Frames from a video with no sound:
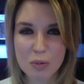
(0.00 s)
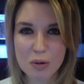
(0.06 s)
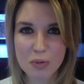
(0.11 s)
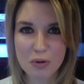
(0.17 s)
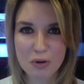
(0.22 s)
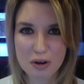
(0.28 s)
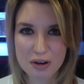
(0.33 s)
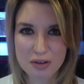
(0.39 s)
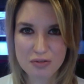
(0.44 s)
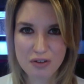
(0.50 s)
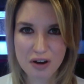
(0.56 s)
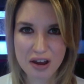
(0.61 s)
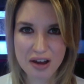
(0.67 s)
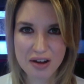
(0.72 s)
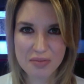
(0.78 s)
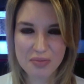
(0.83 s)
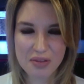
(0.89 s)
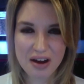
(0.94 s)
be rooting for
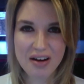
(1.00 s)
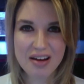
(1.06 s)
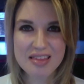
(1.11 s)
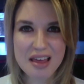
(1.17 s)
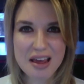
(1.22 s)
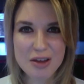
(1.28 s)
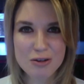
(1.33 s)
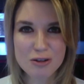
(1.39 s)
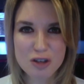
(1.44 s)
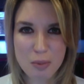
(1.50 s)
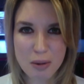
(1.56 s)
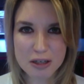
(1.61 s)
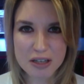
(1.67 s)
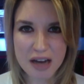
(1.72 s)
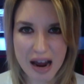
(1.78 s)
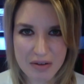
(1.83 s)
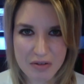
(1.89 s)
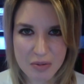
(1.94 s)
you. All right, thank you so
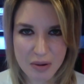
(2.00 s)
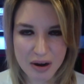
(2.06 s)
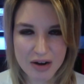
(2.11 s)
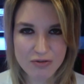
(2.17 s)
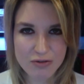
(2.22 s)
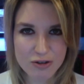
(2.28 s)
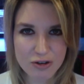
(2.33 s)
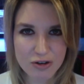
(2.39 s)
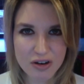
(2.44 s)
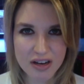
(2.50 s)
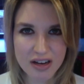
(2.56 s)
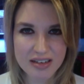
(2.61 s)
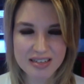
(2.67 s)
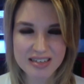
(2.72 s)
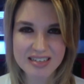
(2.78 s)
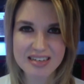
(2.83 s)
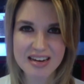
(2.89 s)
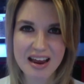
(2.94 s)
much to everybody for tuning in
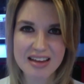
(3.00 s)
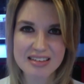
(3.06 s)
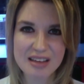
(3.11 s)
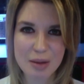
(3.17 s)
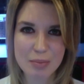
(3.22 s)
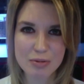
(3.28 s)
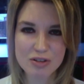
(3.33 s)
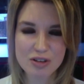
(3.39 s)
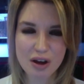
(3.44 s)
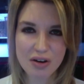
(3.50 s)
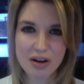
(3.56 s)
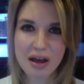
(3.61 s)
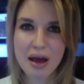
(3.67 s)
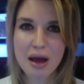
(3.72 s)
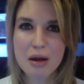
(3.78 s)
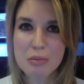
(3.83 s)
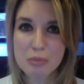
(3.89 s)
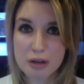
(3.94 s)
to today's episode.
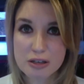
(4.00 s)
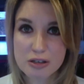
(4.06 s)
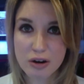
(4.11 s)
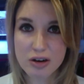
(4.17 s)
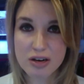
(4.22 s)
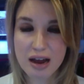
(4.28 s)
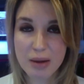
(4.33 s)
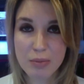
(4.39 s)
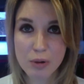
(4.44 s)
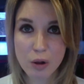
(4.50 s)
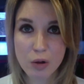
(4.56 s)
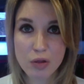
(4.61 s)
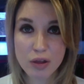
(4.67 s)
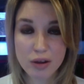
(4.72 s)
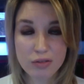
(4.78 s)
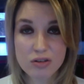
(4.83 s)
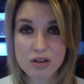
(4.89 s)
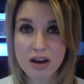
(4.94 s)
Please write down below what you
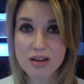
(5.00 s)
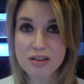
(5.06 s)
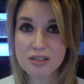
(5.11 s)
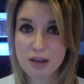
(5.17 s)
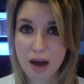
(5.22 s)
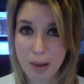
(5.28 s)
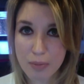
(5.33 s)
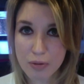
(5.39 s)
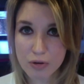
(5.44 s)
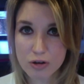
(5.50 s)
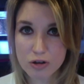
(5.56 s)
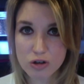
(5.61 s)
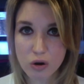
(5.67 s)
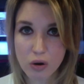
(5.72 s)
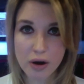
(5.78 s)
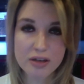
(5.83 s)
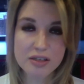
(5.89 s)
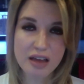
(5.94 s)
think of today's top 3
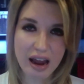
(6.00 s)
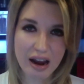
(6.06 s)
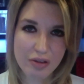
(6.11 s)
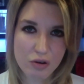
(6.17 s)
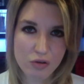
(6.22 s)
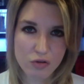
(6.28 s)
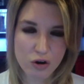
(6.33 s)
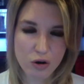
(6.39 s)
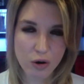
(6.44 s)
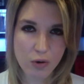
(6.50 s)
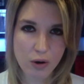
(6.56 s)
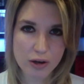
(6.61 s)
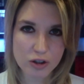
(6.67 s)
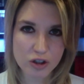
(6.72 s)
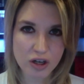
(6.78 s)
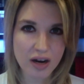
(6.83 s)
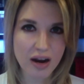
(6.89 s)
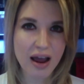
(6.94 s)
stories and the viewer
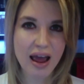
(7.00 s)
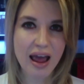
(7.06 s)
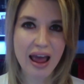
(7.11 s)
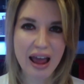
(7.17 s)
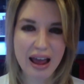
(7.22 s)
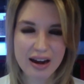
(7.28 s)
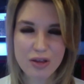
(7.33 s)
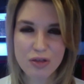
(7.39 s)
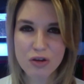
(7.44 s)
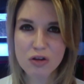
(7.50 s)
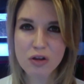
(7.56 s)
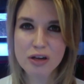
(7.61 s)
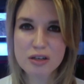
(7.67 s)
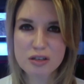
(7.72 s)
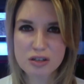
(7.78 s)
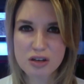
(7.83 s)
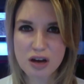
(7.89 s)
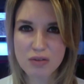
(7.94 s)
question. Anything you'd like
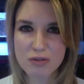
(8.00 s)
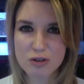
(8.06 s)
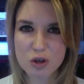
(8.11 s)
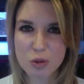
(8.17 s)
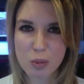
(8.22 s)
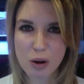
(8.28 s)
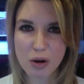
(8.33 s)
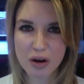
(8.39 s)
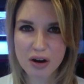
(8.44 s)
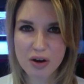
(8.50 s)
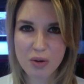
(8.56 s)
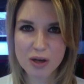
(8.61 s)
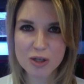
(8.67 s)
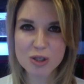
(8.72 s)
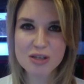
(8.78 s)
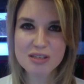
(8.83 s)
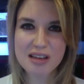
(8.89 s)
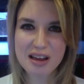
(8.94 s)
to see covered tomorrow, and any
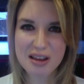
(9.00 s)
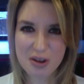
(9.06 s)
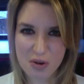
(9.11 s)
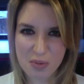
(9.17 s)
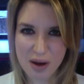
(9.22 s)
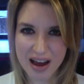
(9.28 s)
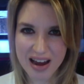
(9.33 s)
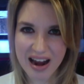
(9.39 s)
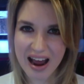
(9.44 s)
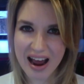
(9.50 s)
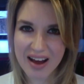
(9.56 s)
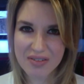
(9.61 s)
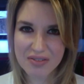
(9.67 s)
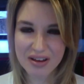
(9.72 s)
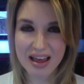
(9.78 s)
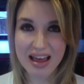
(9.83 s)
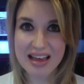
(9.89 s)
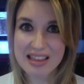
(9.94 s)
questions that you might
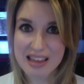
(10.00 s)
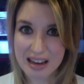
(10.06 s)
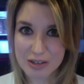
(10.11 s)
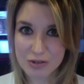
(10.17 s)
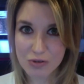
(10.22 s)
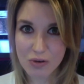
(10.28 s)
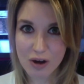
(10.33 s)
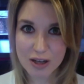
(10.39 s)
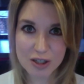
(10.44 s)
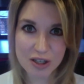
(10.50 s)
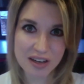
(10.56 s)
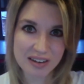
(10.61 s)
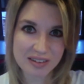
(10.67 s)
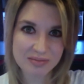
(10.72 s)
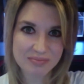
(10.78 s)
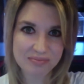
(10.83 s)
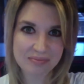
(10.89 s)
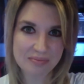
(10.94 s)
have. Thanks for
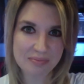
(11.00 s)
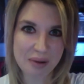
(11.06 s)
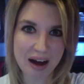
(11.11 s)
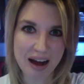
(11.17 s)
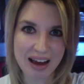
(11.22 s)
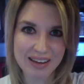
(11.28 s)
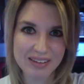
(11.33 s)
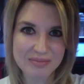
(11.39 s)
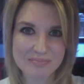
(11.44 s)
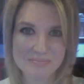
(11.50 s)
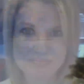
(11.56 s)
watching. Bye.